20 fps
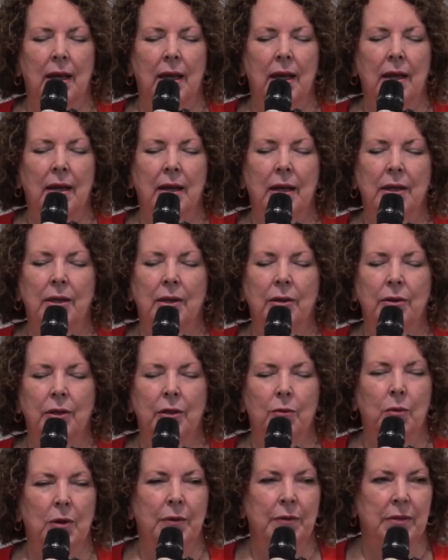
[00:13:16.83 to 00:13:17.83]
And I know
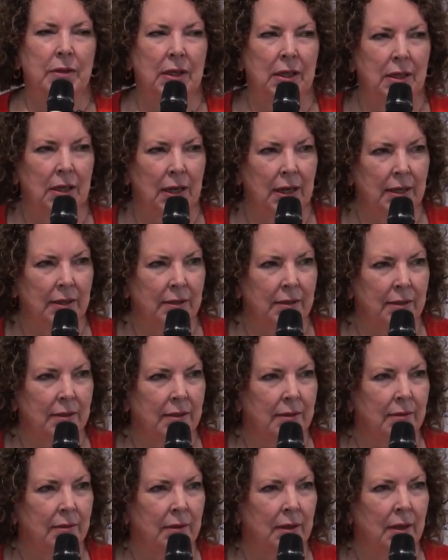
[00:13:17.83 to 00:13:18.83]
that we've said
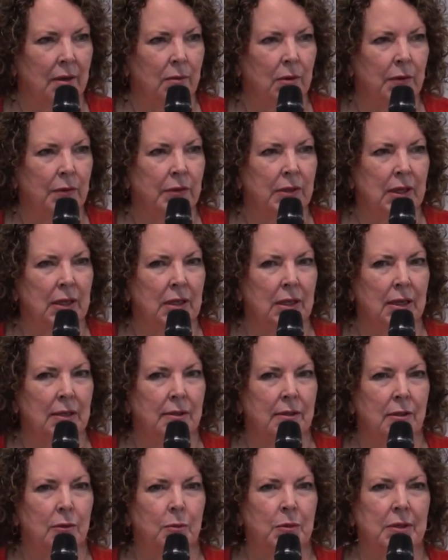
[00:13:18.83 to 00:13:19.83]
yes, and we've said
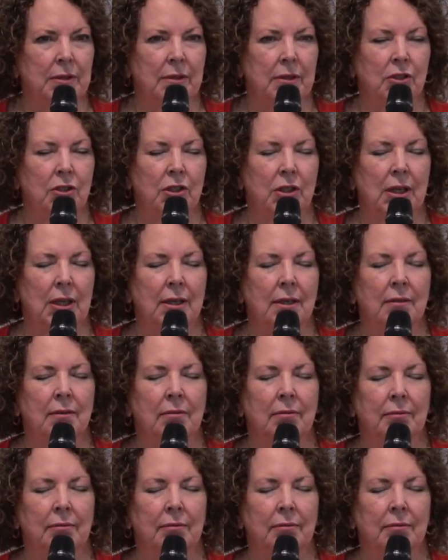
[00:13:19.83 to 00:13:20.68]
yes to positioning.